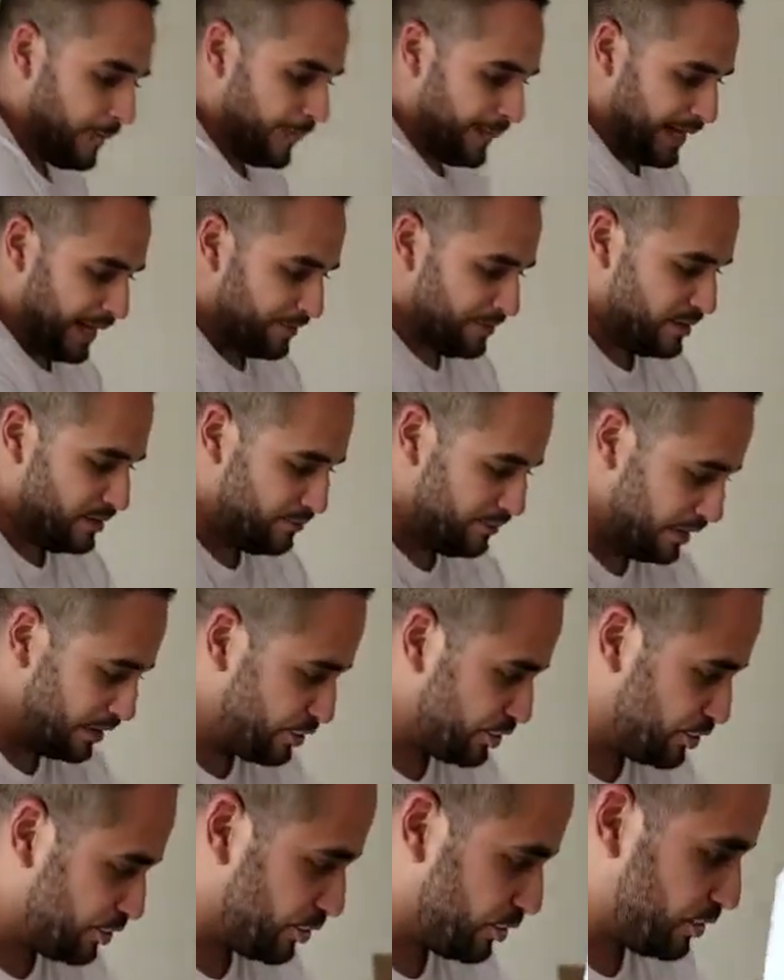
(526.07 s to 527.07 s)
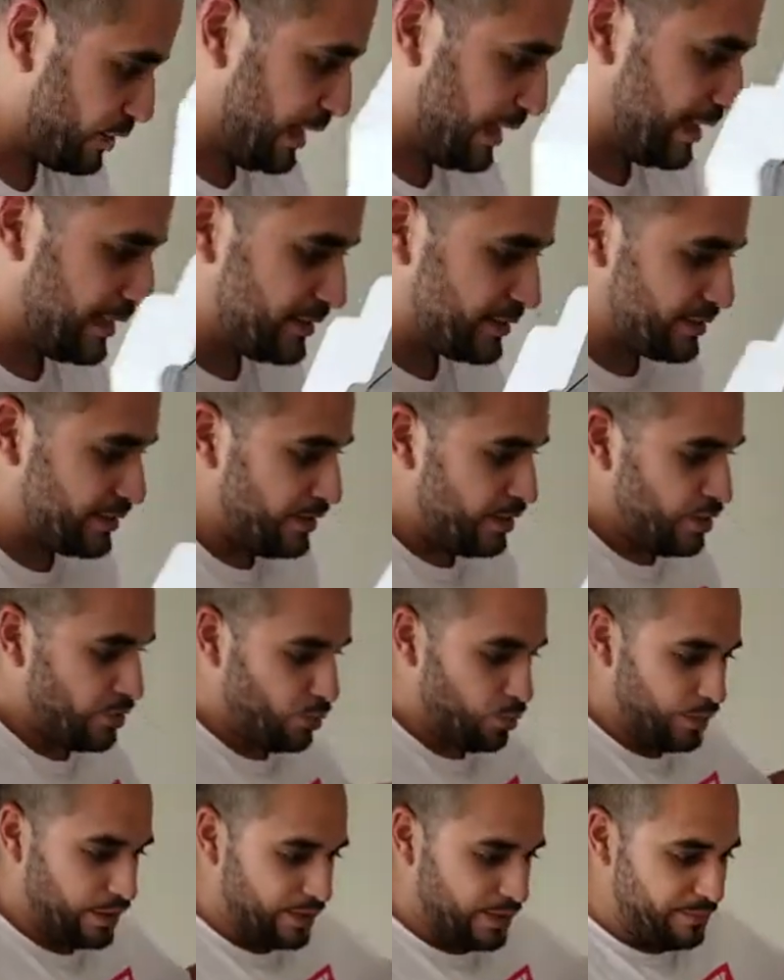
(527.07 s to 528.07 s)
I'm gonna make sure. I guess
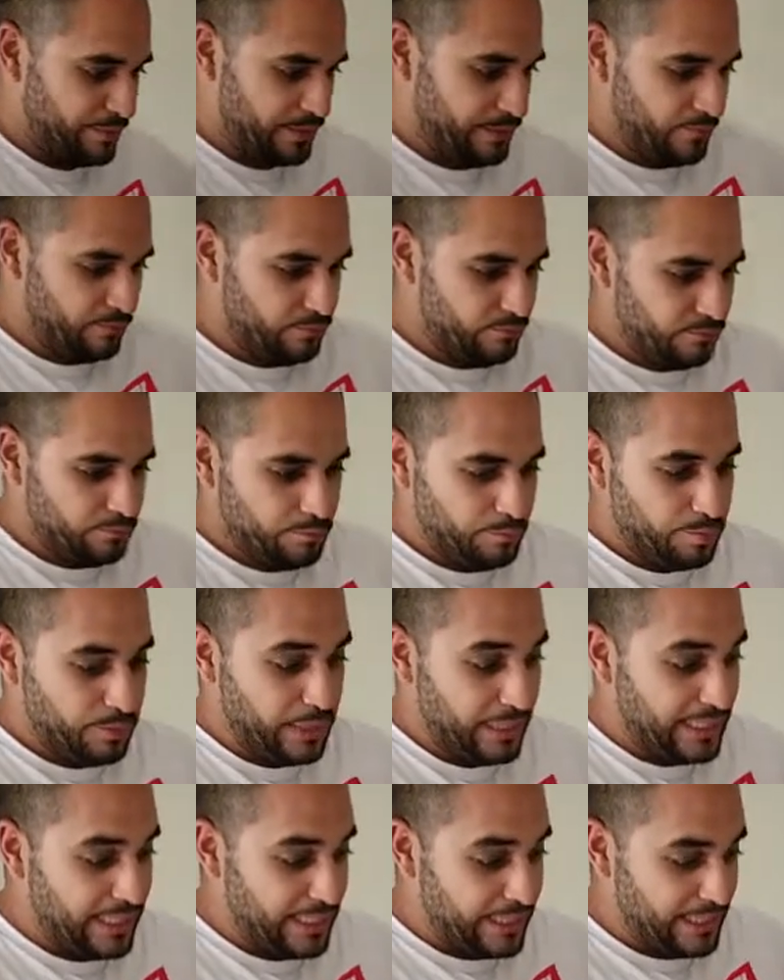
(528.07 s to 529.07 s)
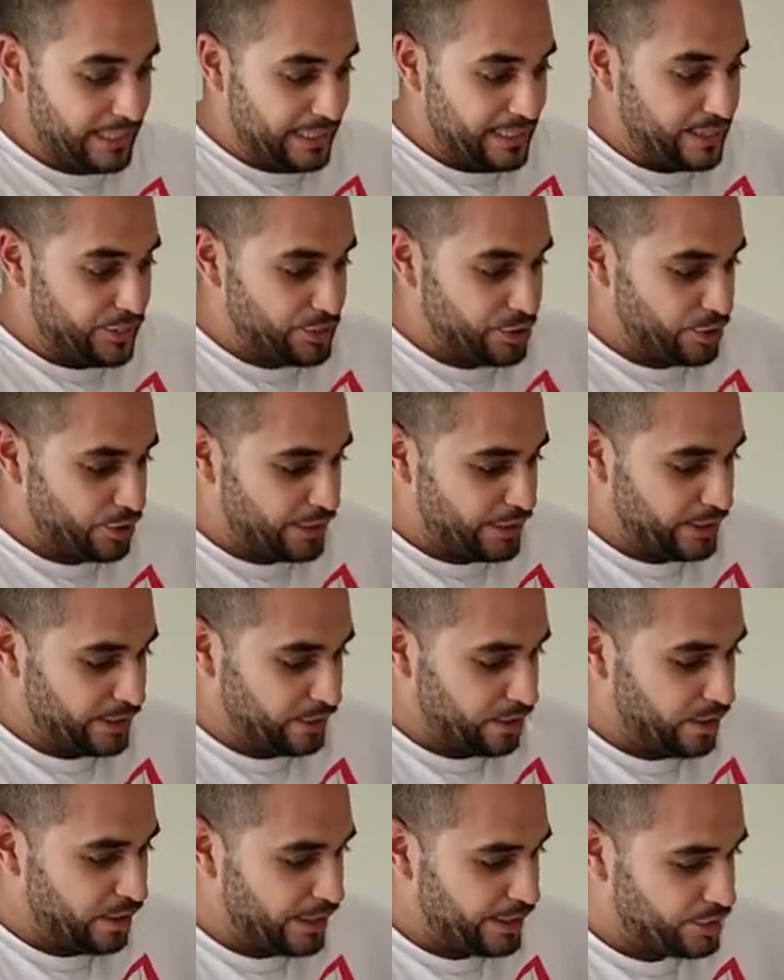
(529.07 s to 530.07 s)
we're gonna be plugging it in and turning it
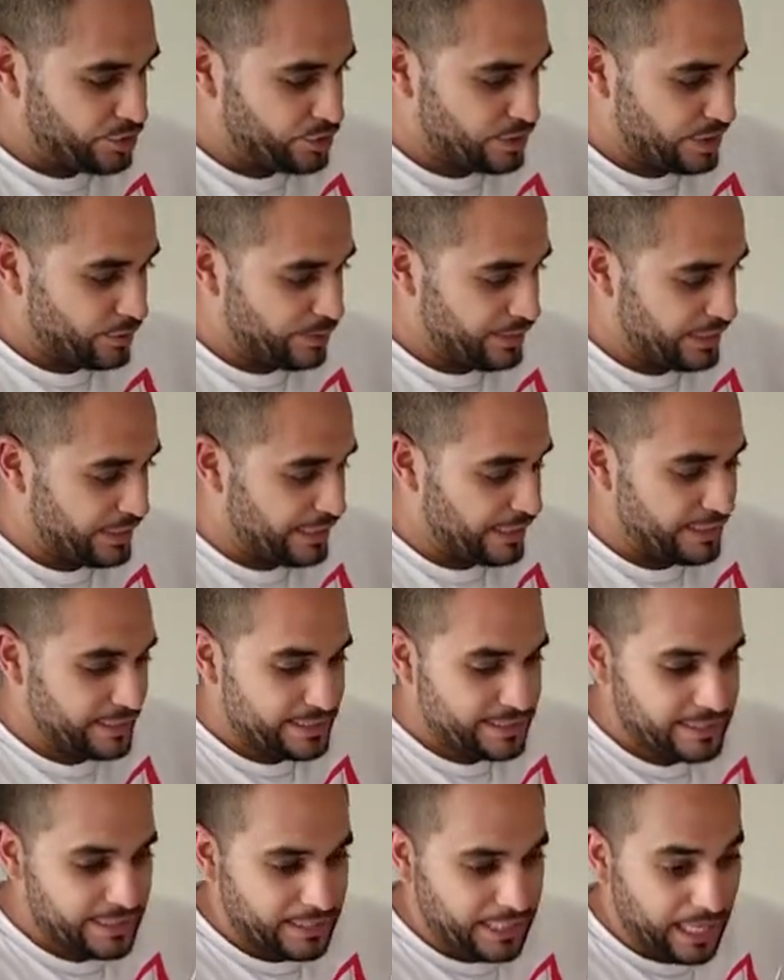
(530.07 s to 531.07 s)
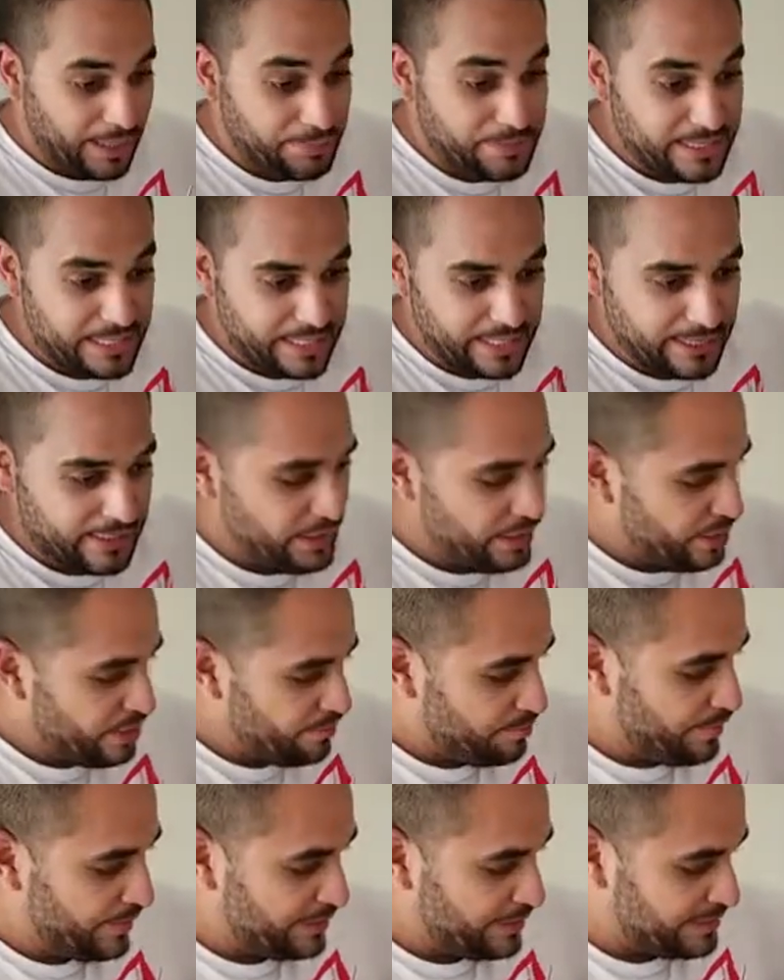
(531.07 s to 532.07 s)
on so that we can get this thing updated.
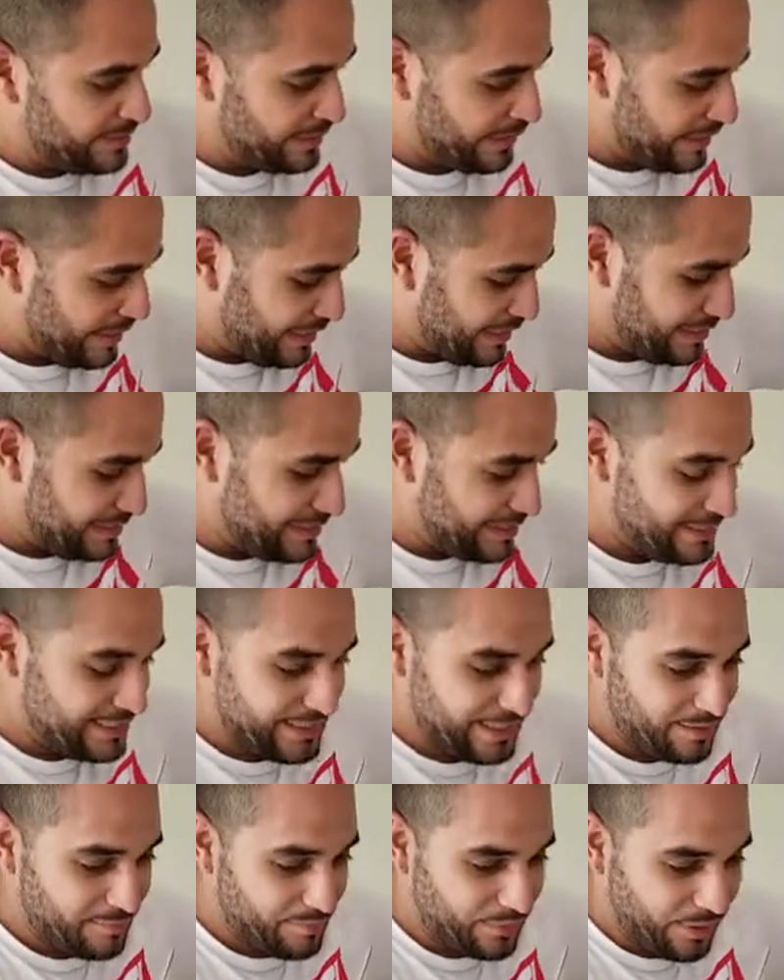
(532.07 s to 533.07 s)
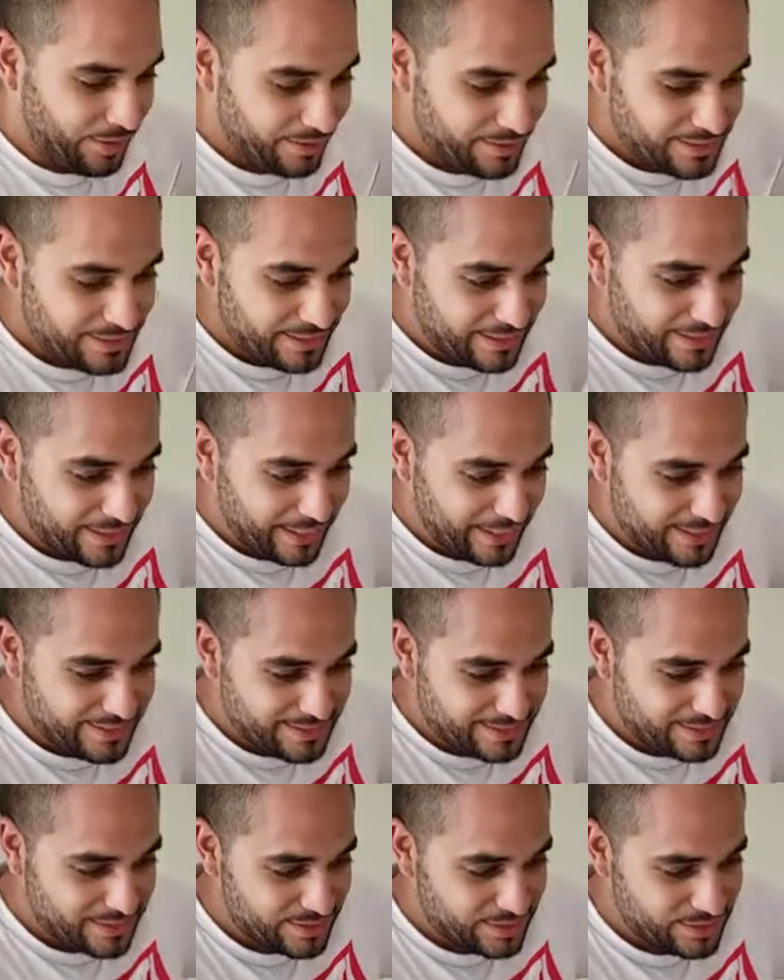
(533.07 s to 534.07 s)
But this is the unboxing, guys.
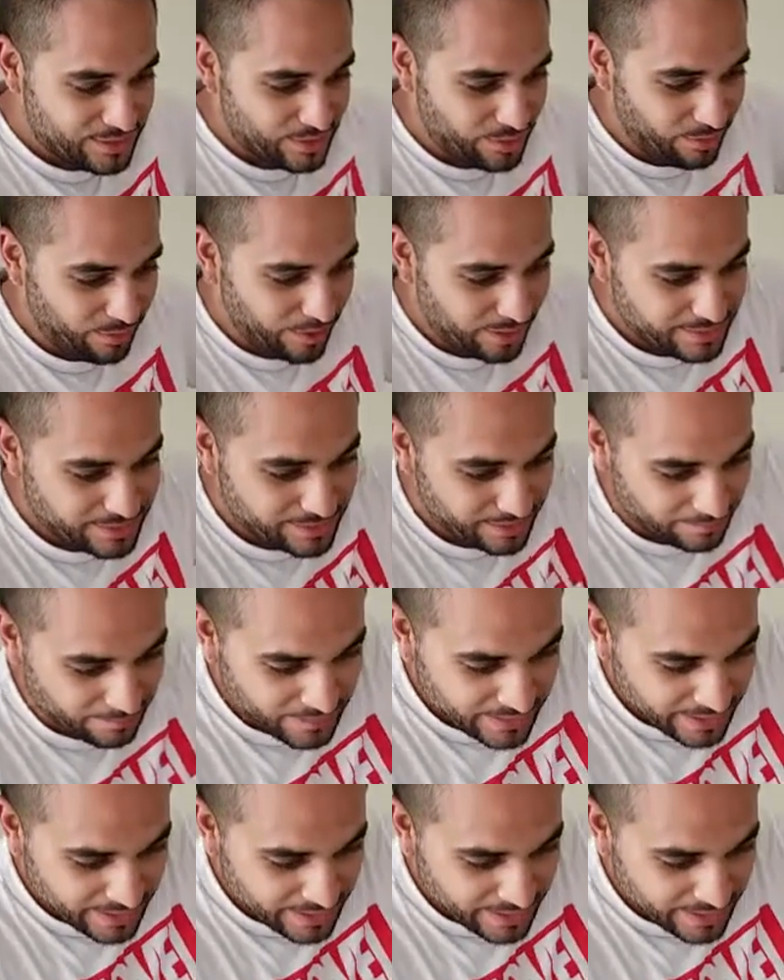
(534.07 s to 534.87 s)
This is so awesome.